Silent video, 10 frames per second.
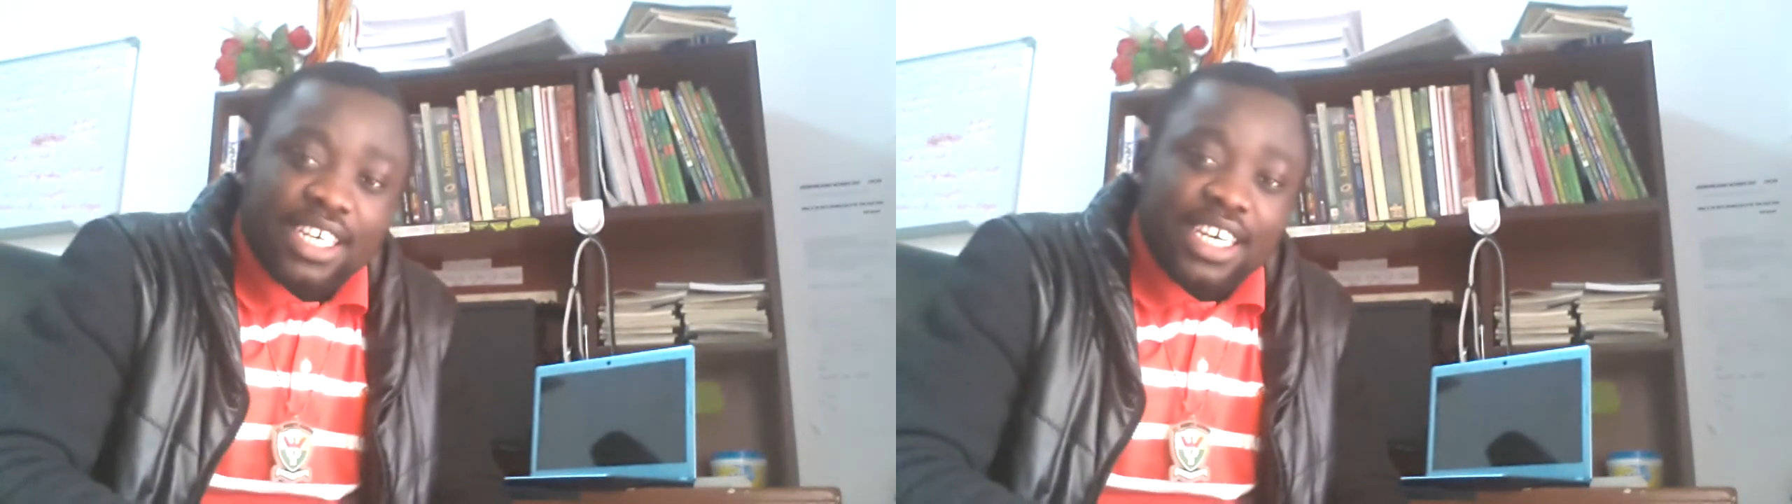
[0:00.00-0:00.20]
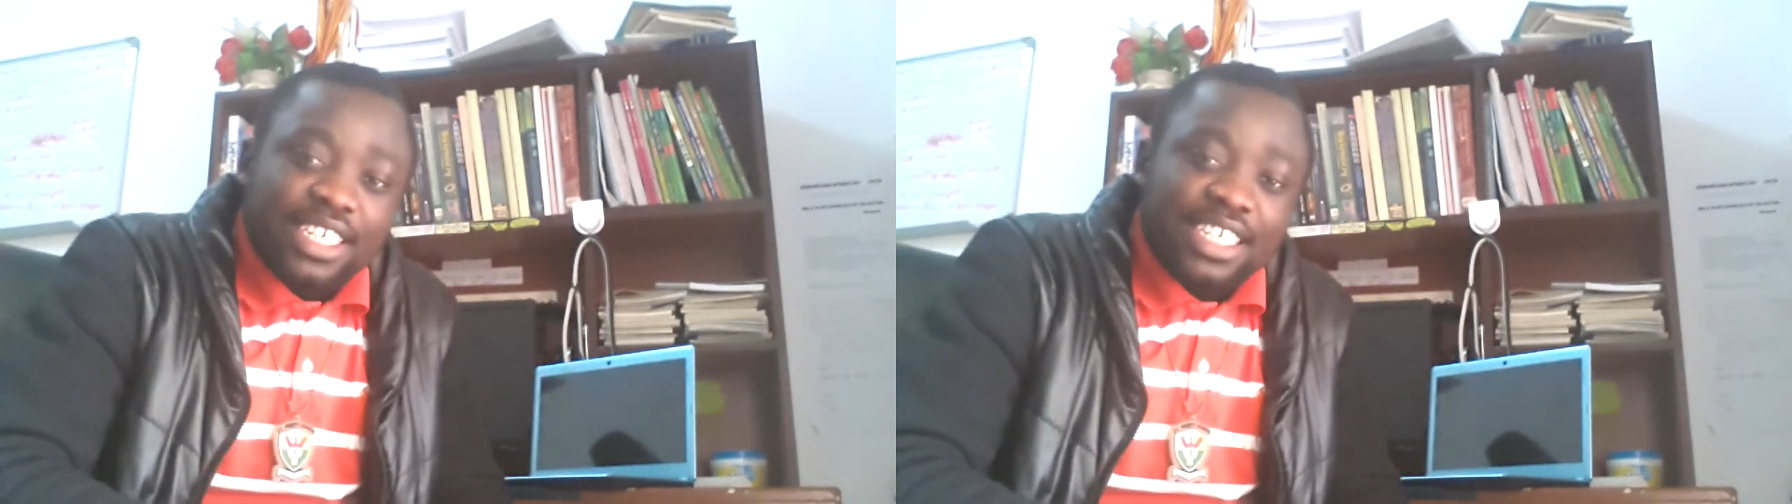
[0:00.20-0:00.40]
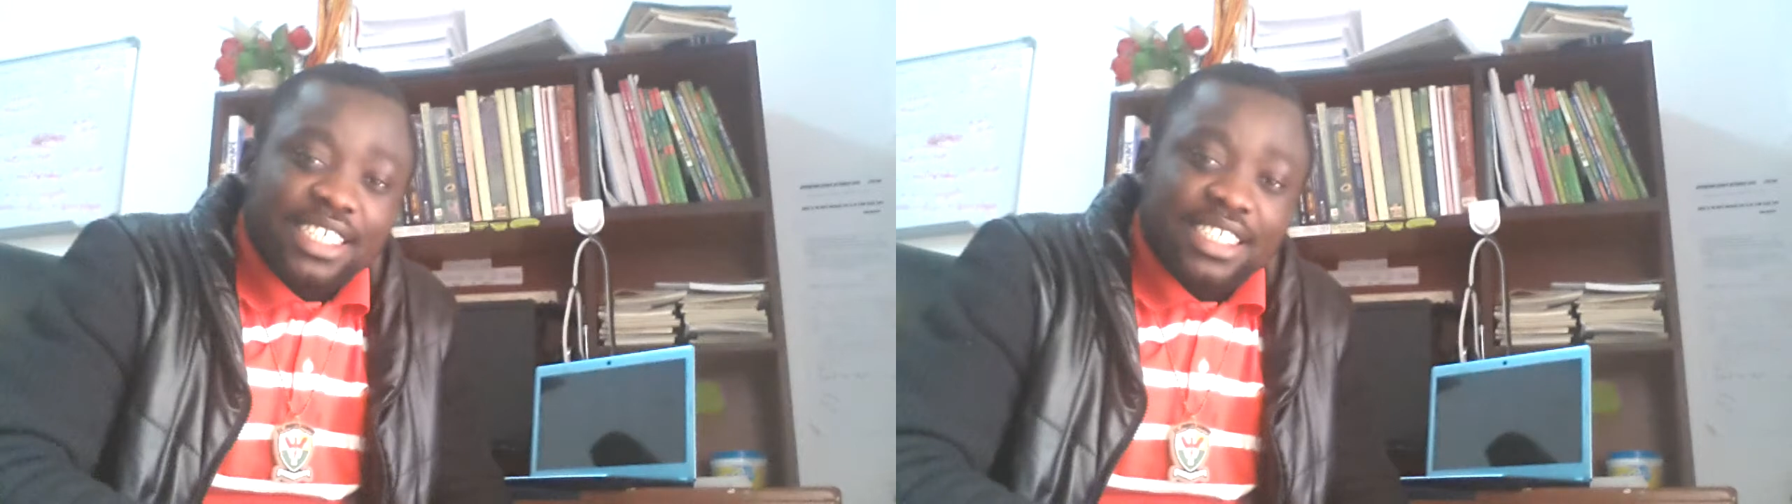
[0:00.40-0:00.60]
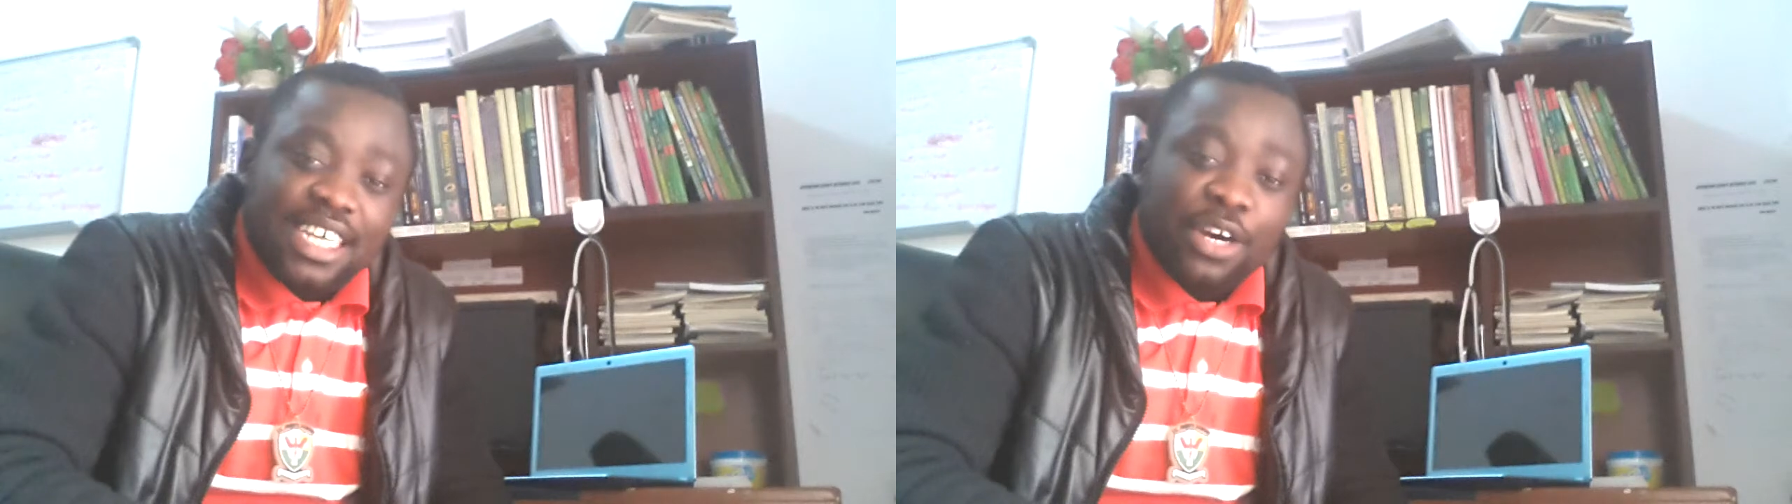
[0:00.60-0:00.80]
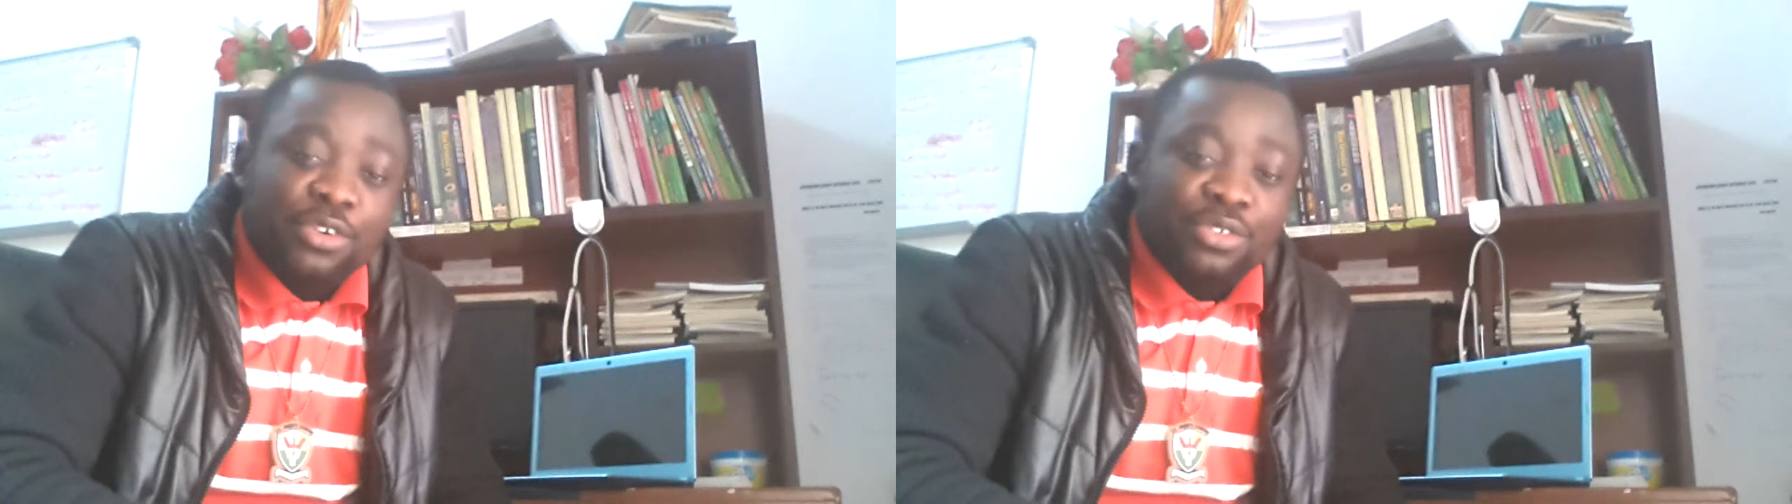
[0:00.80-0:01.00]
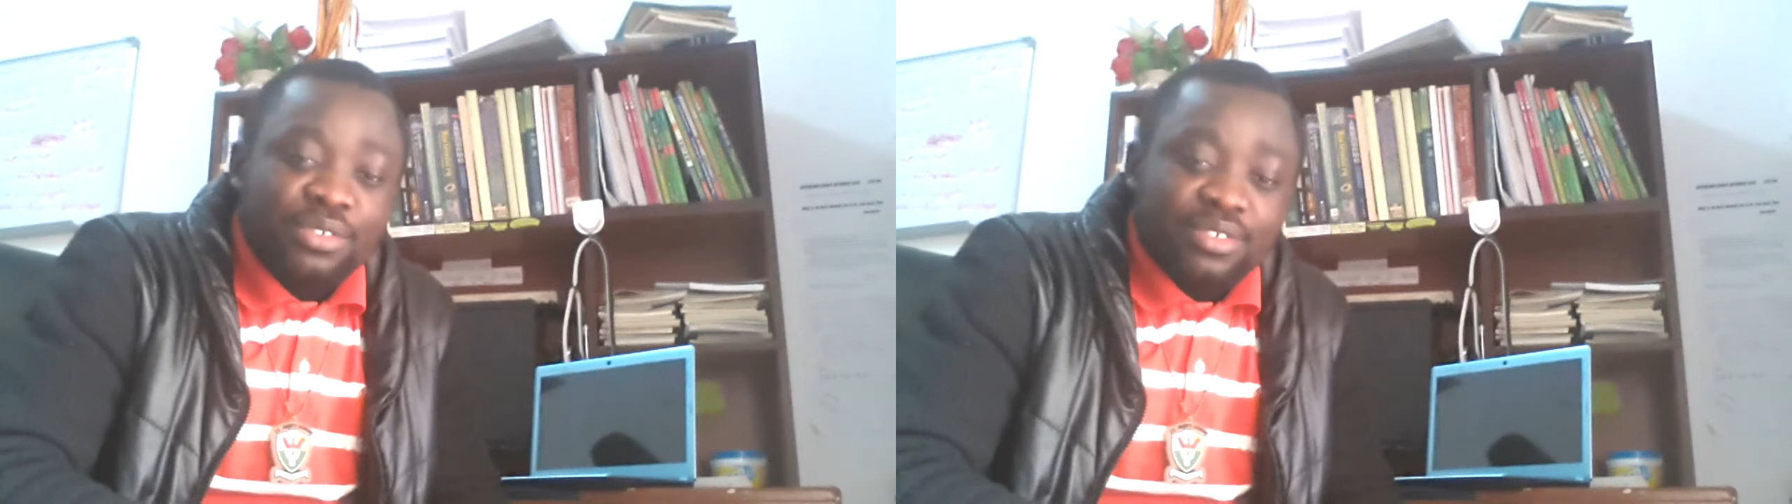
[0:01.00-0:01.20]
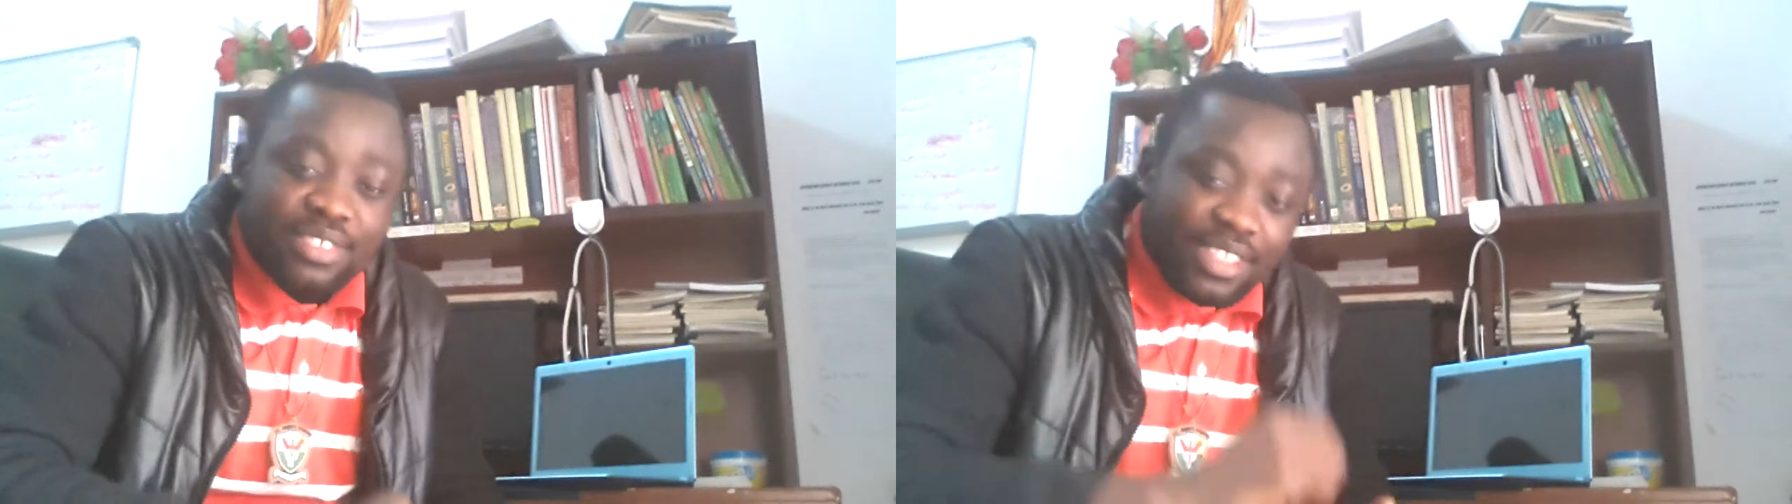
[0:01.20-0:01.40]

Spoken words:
And then I'll